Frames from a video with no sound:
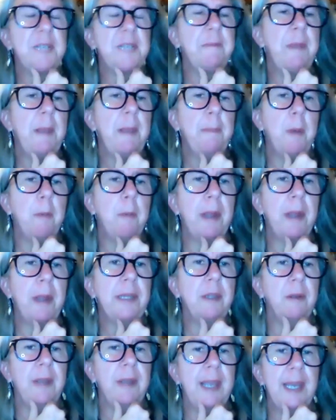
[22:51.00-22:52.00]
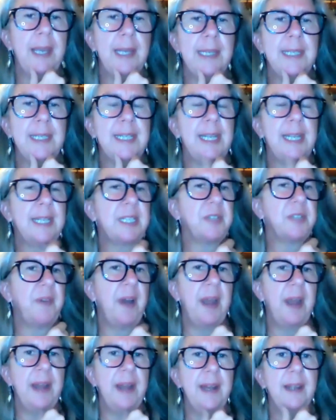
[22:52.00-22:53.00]
of people bring their kids. It's
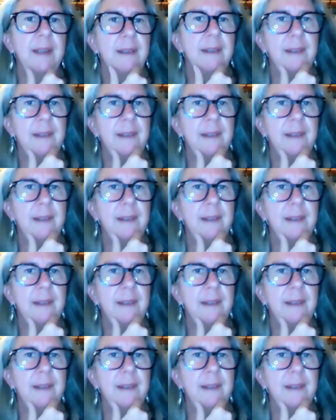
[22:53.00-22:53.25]
fine.